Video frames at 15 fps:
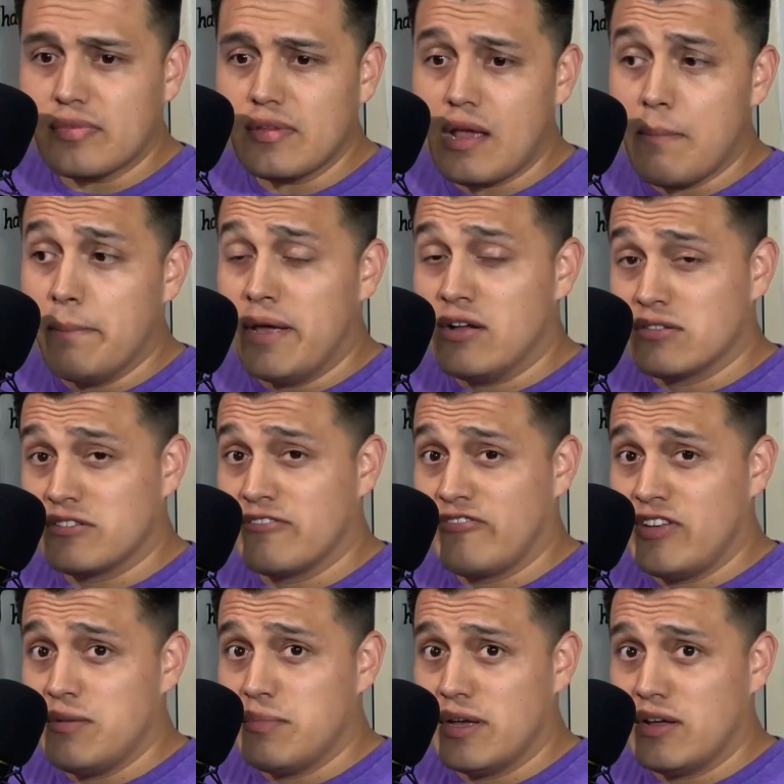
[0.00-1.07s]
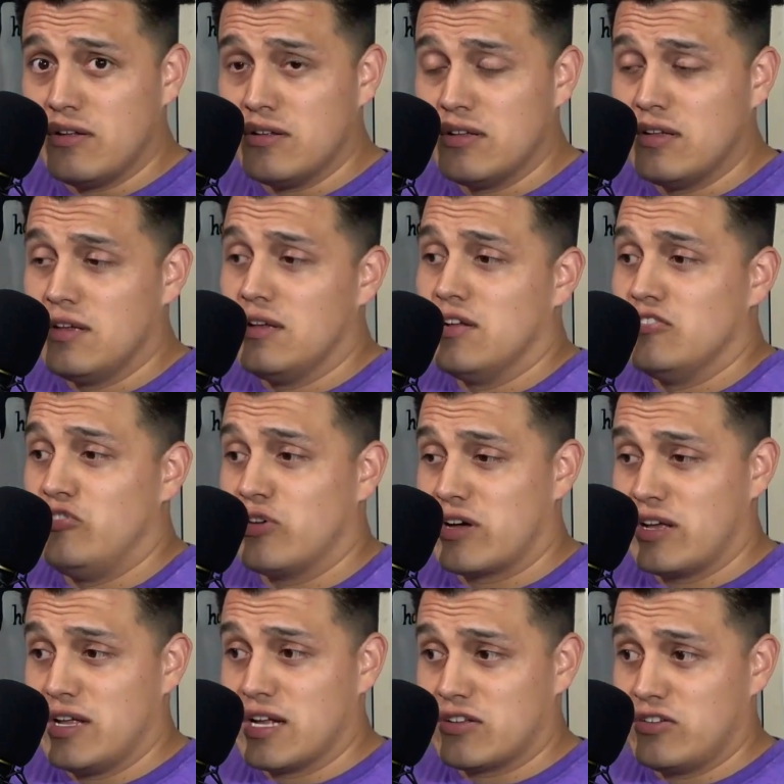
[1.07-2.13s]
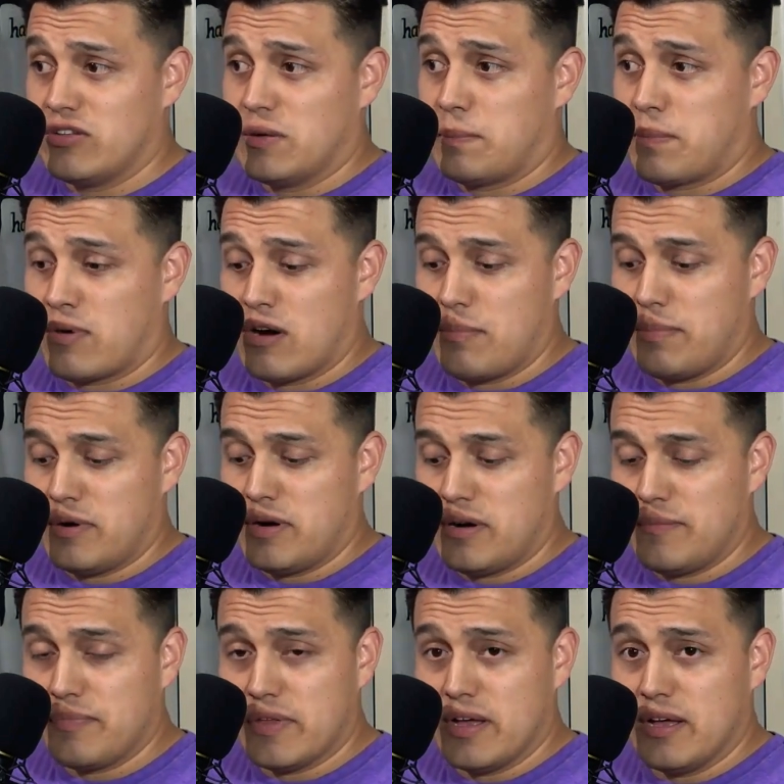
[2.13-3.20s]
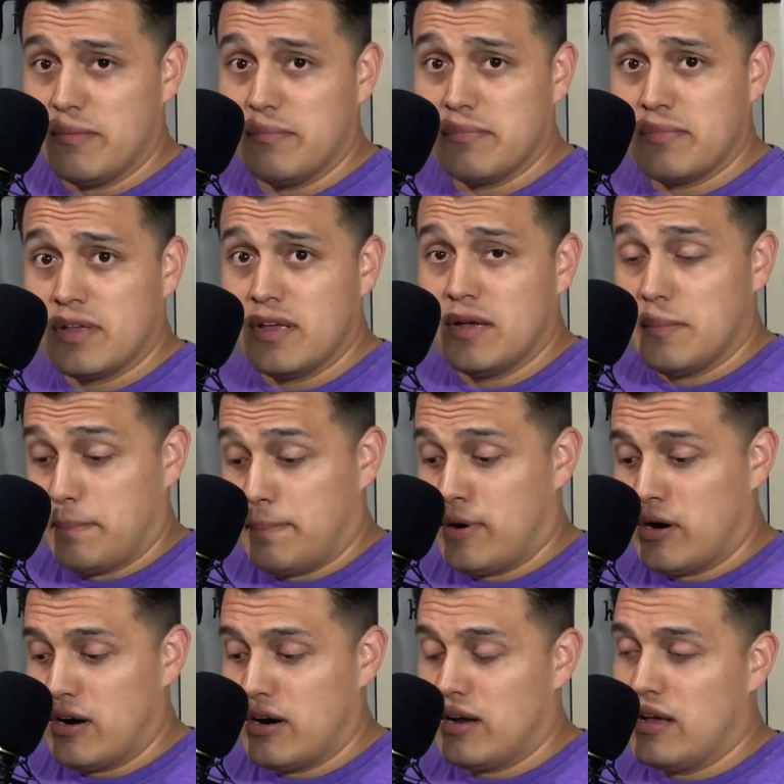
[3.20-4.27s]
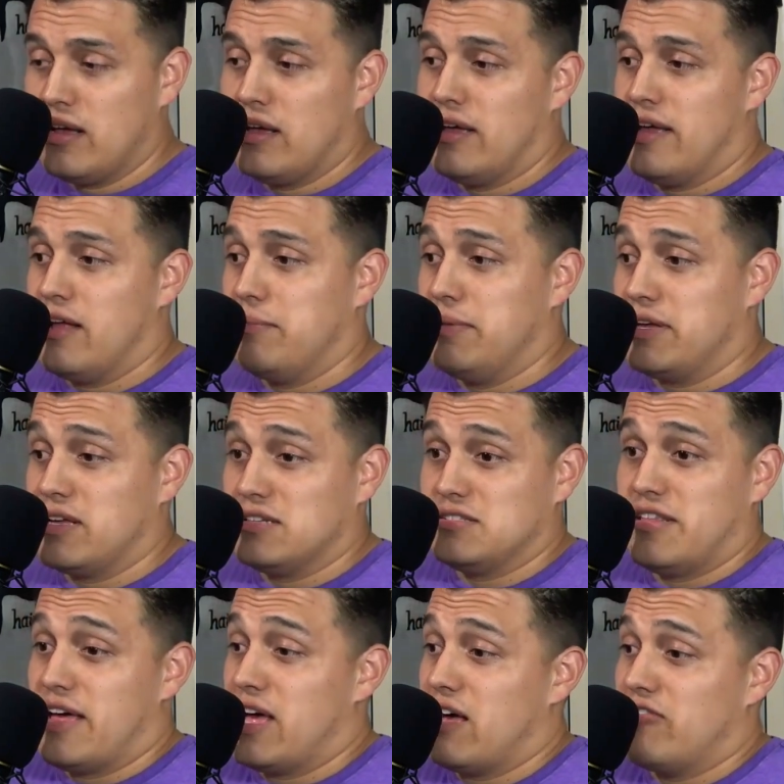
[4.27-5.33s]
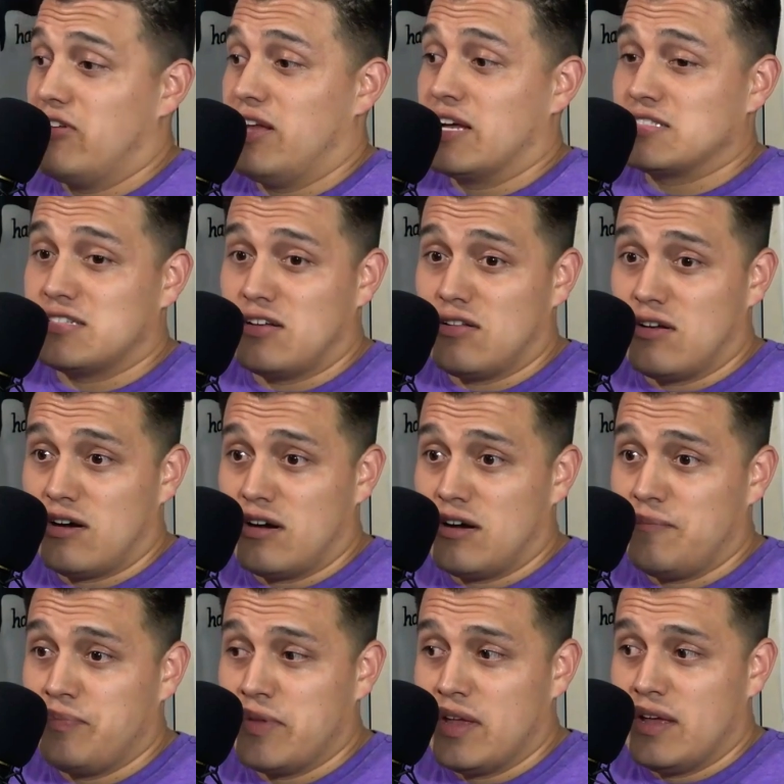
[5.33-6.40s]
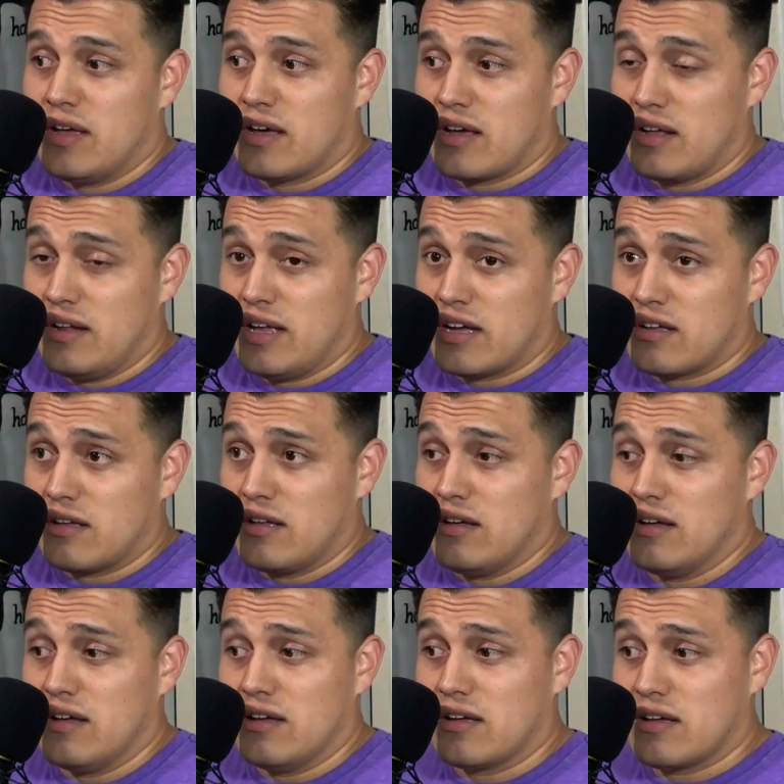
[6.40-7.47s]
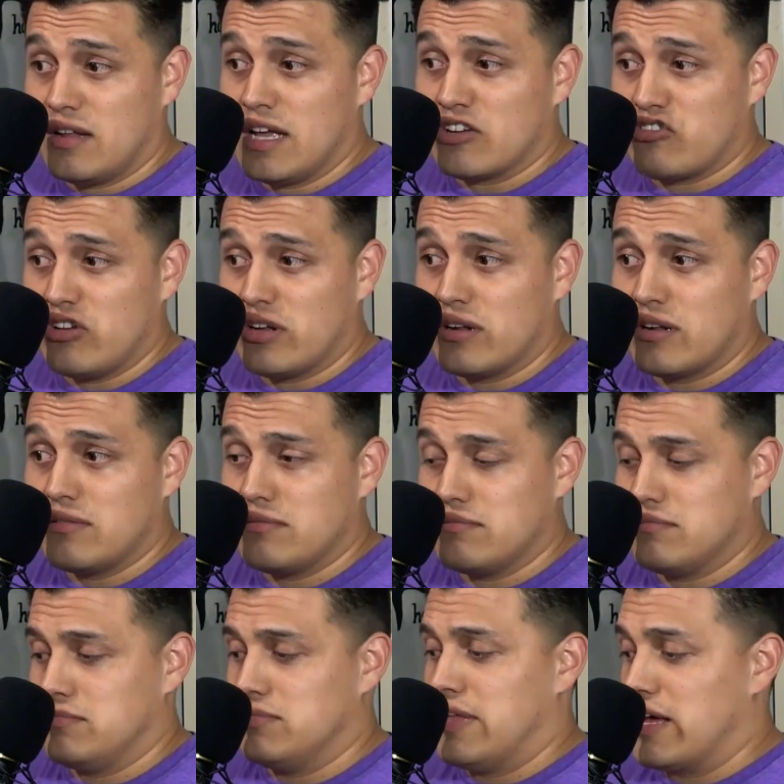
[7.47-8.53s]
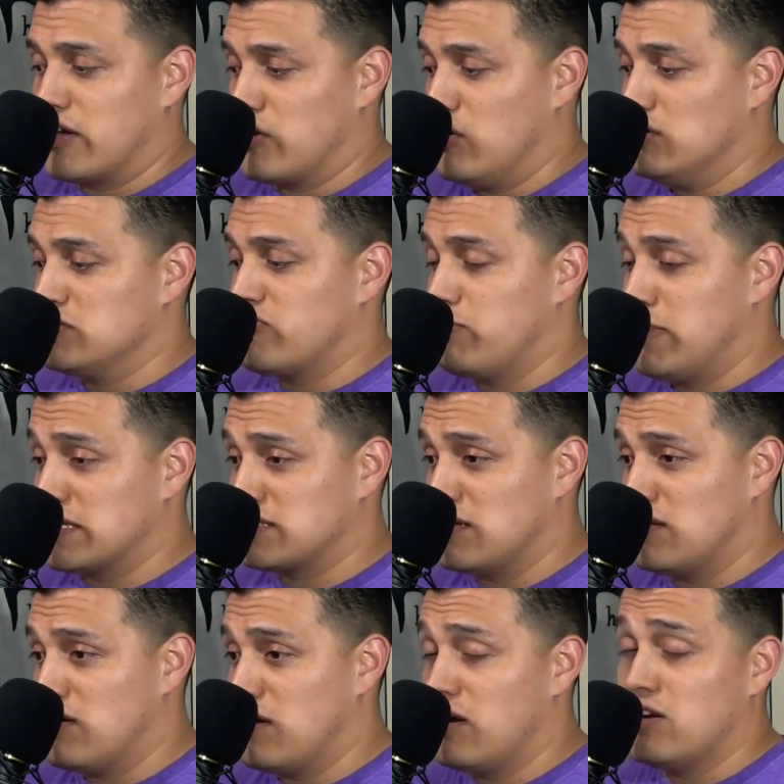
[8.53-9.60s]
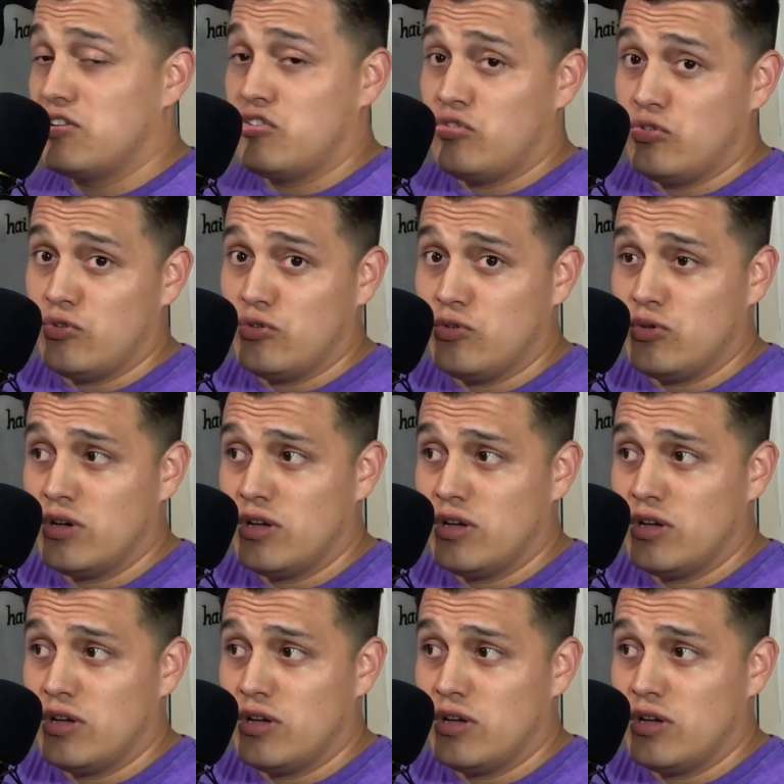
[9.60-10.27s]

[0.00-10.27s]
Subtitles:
male to female to connect to the proper part. And because they have an XLR connection that goes from XLR to